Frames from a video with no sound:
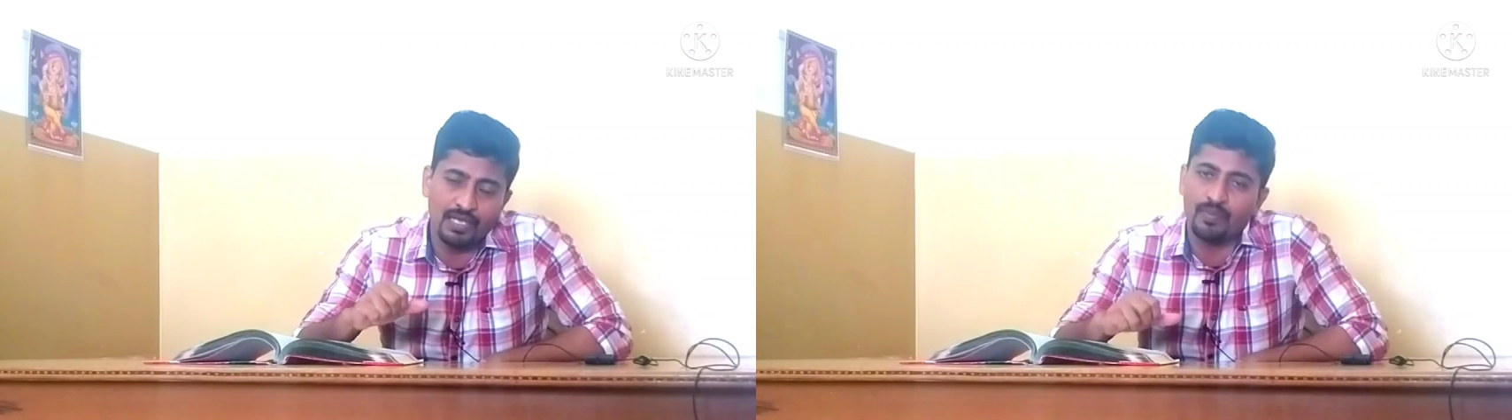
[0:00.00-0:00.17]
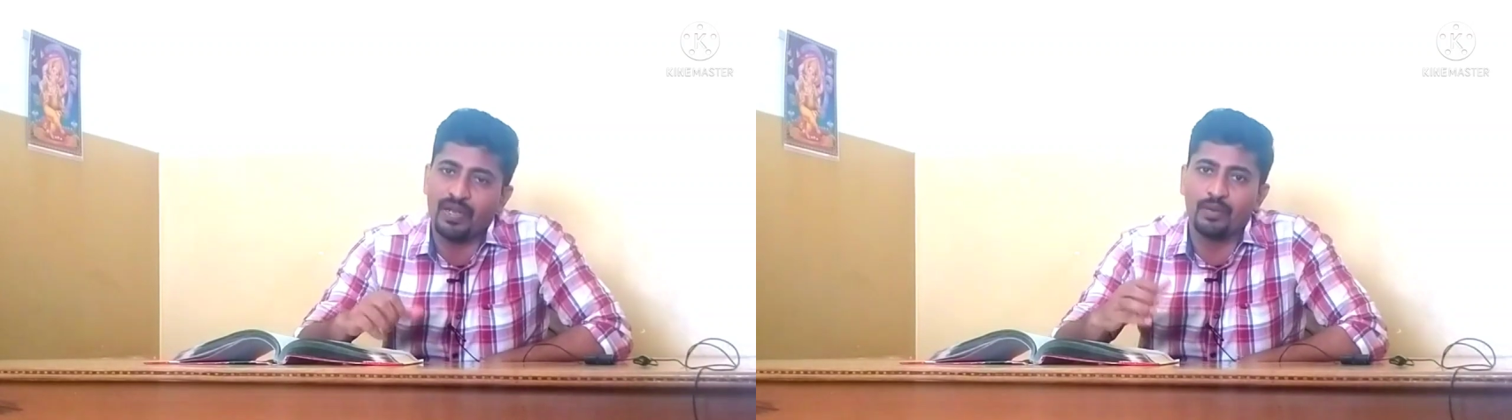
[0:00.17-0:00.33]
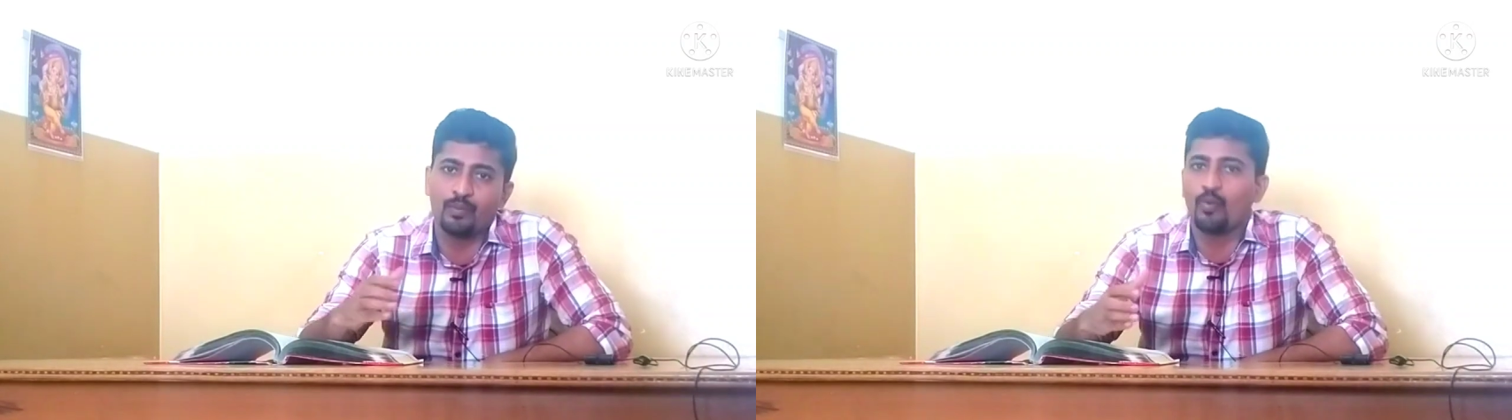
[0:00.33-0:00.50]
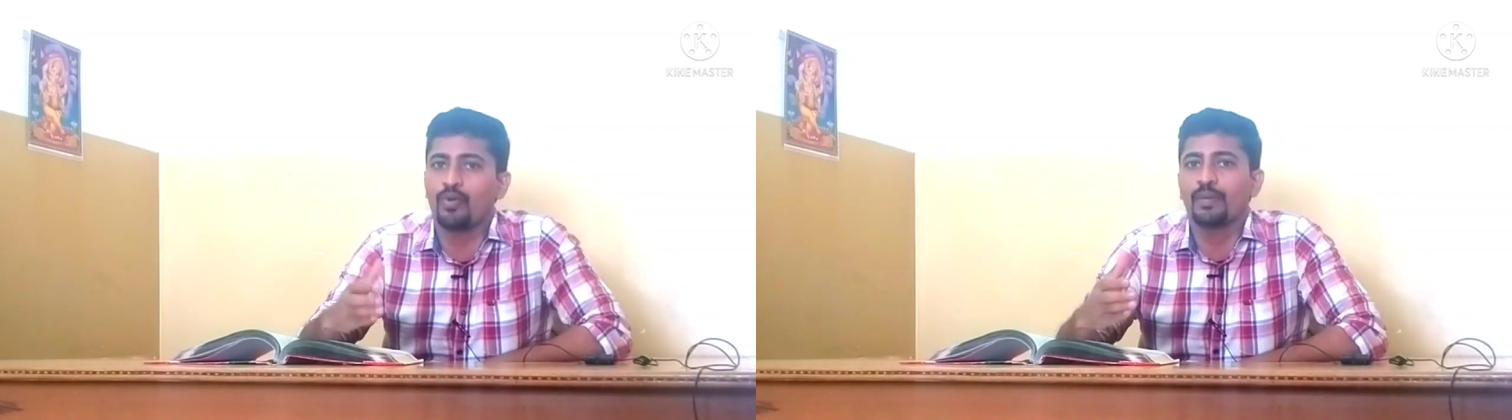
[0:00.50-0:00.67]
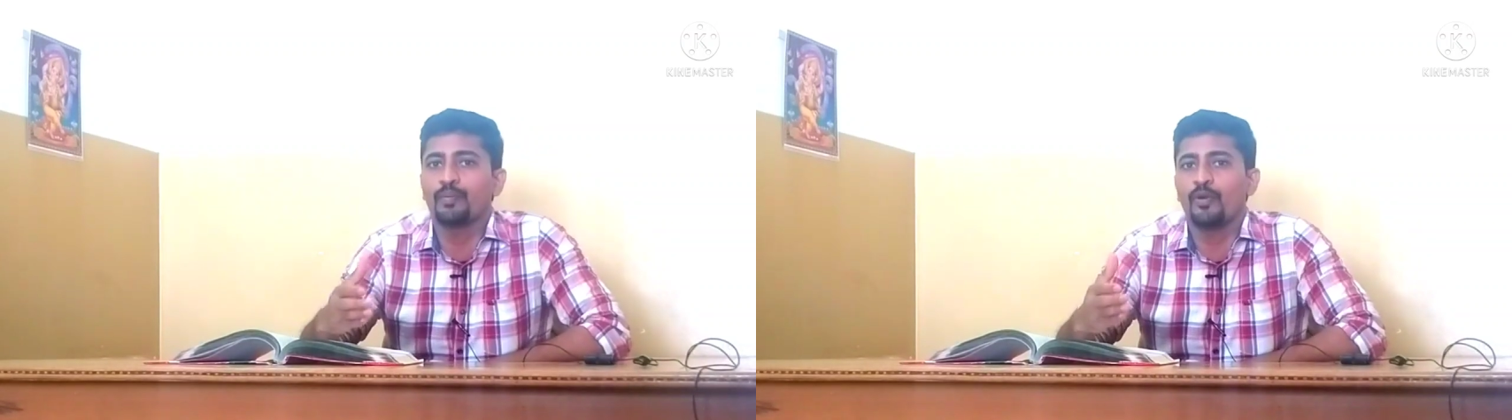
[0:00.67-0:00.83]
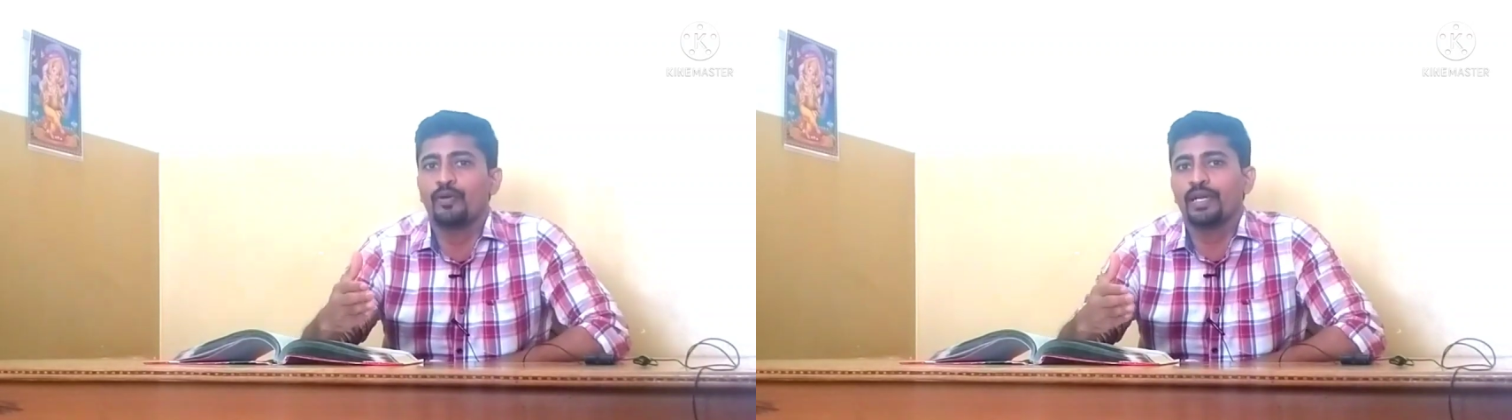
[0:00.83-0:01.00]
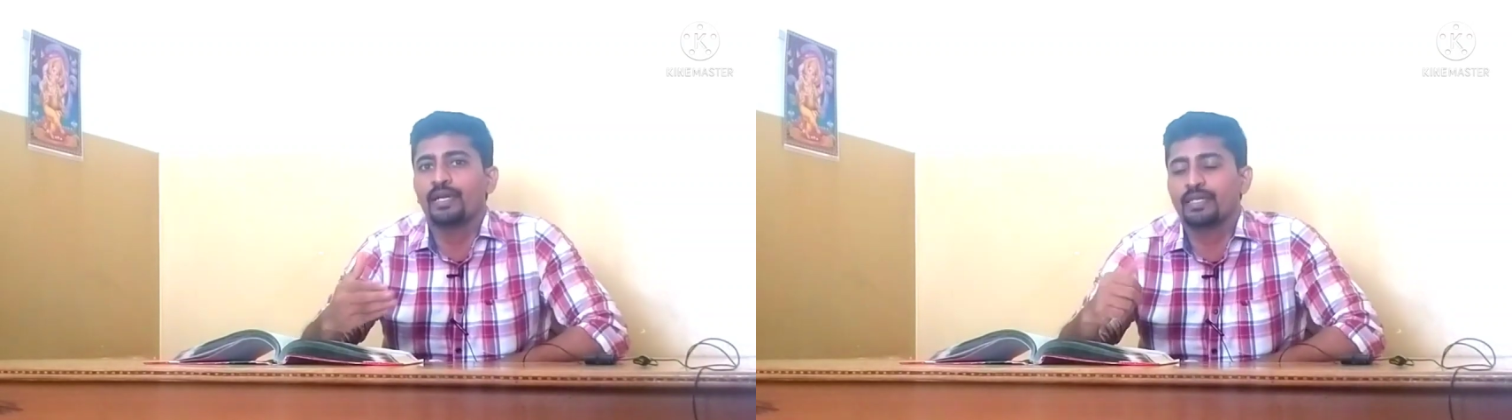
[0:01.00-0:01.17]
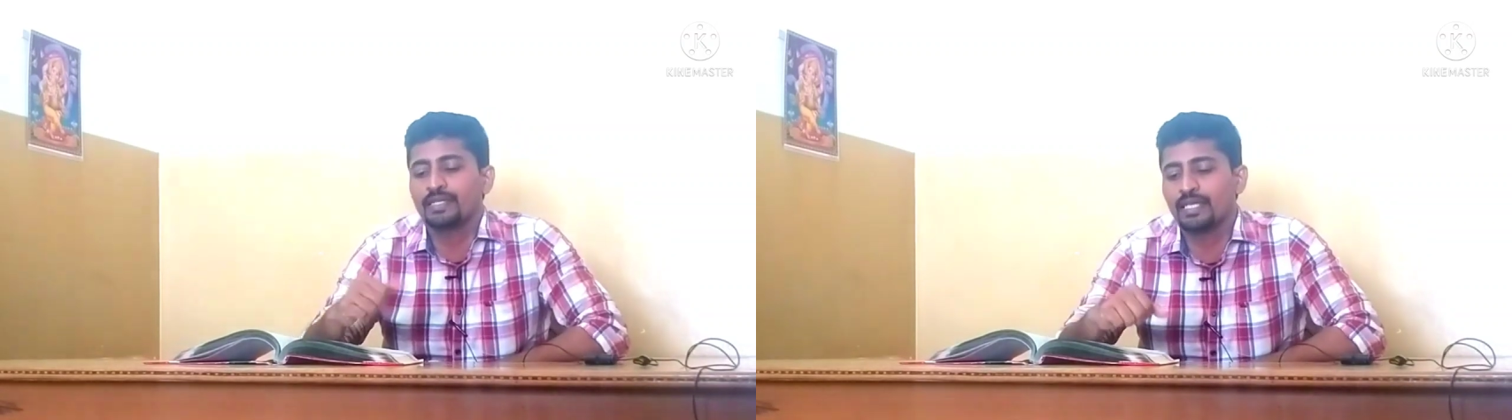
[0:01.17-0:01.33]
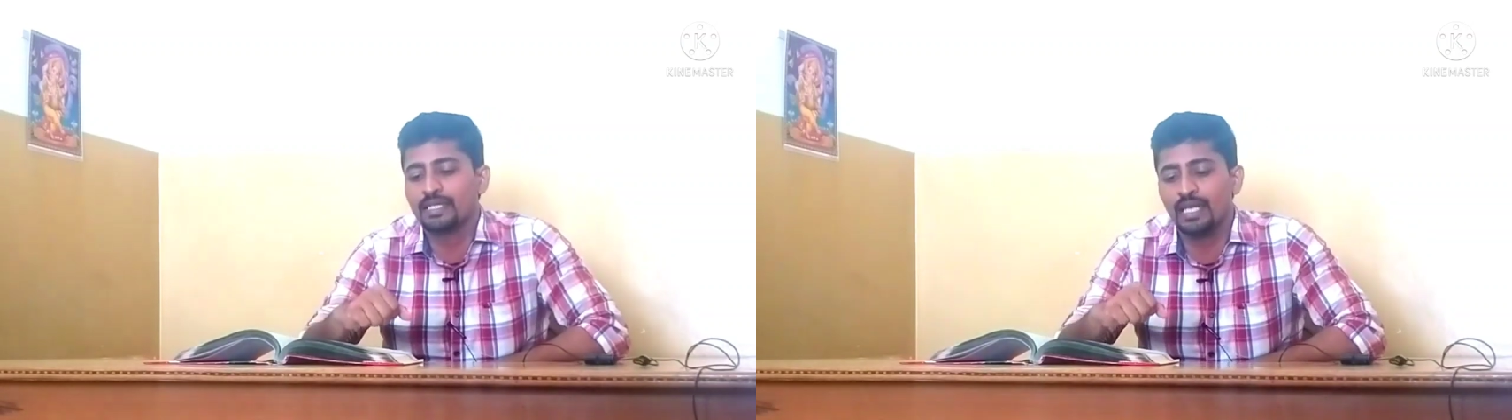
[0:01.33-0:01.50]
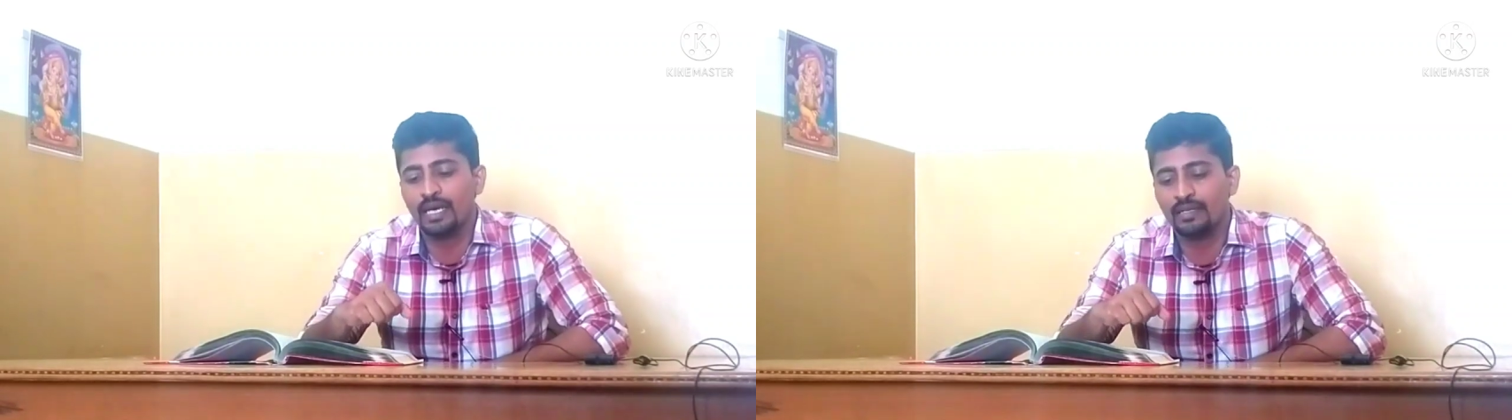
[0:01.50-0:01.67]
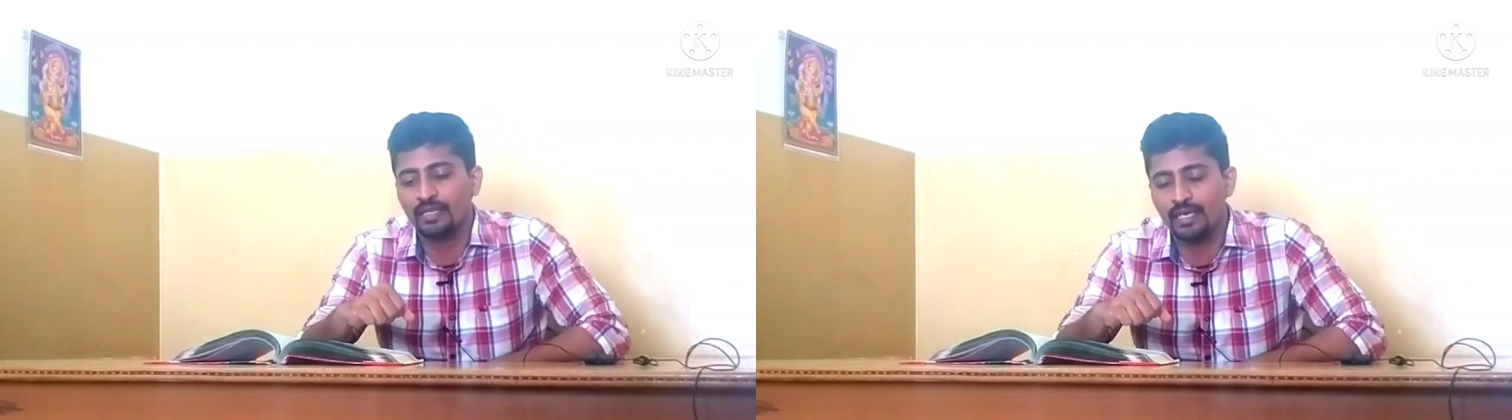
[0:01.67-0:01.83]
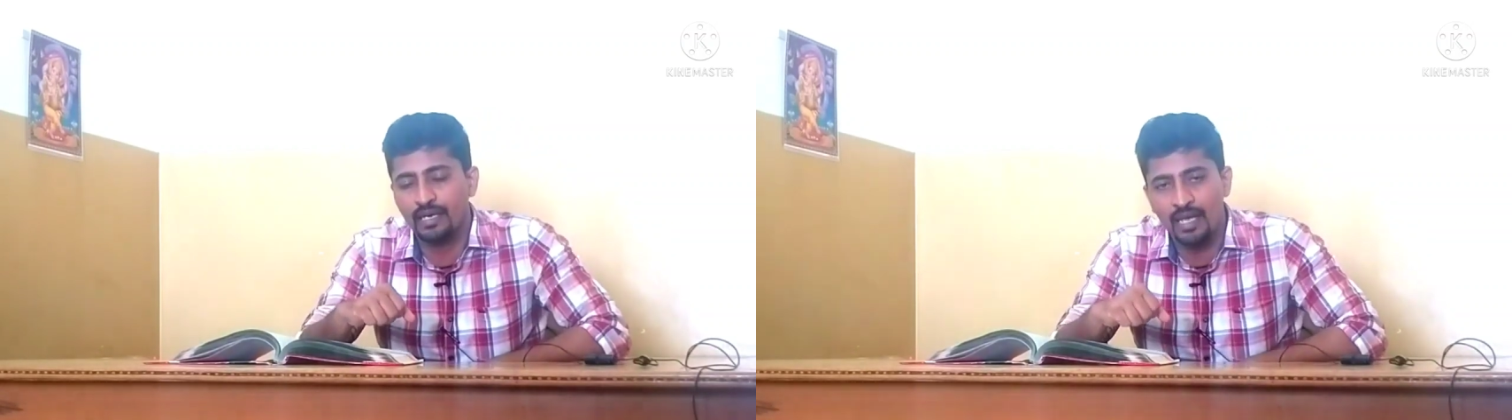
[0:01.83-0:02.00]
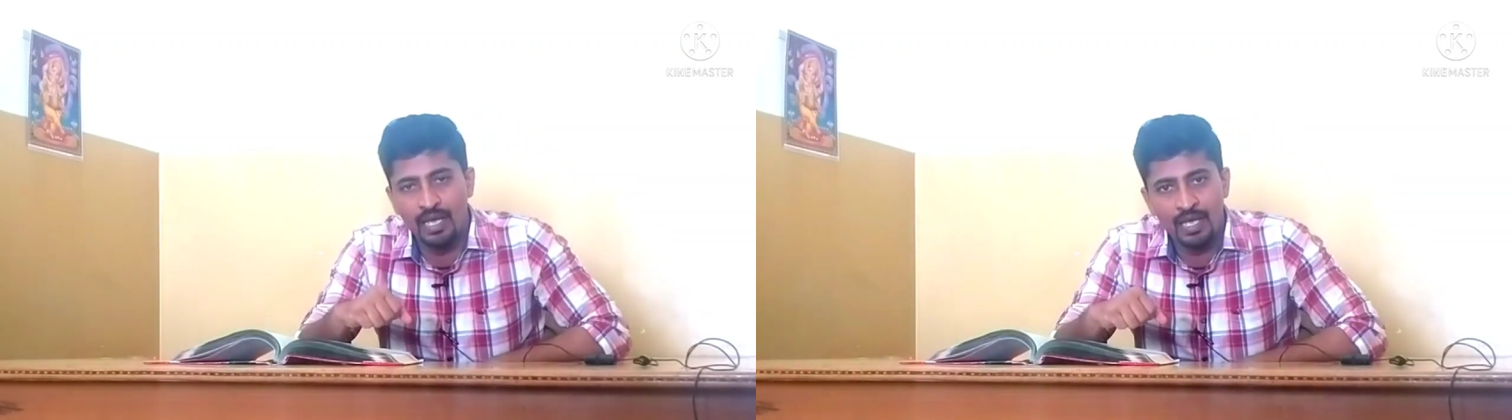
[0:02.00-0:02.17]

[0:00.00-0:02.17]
Here mainly 4 important reasons are there.